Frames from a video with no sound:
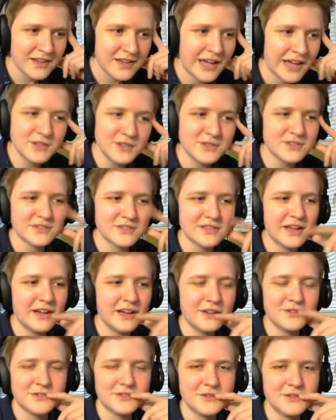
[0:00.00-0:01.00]
I used. I
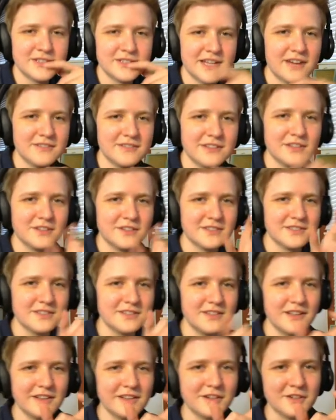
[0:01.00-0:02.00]
also used to have a
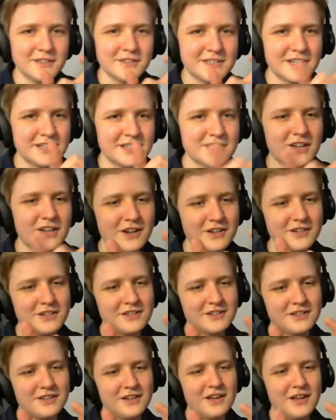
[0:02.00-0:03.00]
little, a little Tick-Tock,
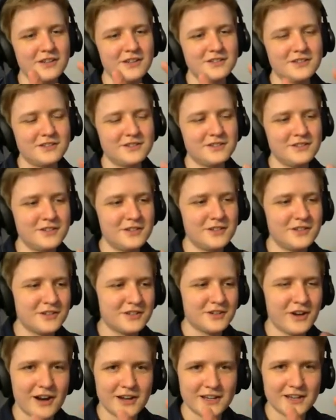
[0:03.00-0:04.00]
uh,
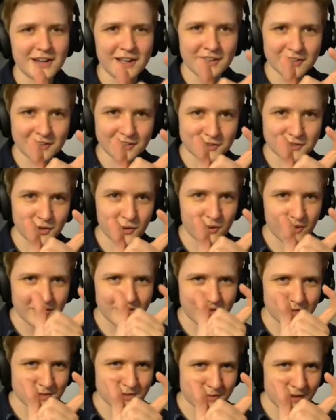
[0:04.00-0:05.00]
crocodile toy
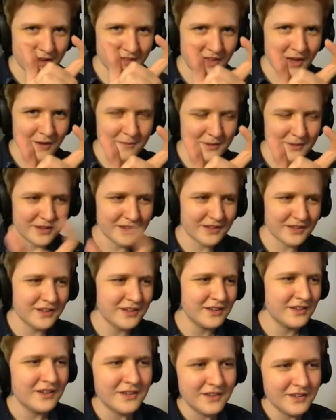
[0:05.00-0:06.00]
that was about that big
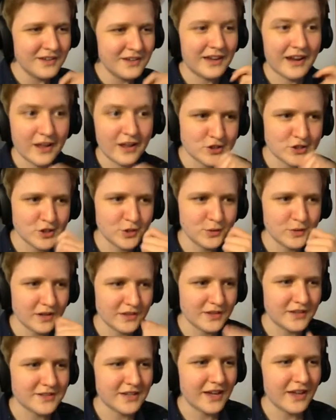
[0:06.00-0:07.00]
and I chewed
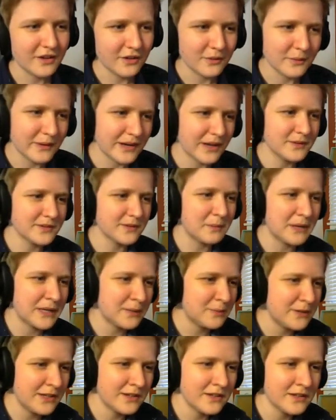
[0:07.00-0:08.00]
on the tail when I was a
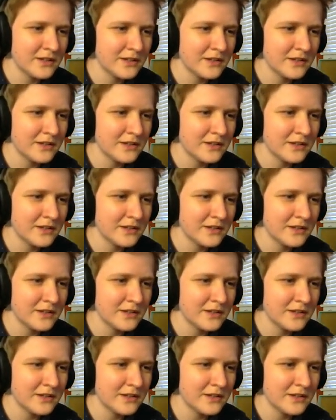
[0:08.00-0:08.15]
baby.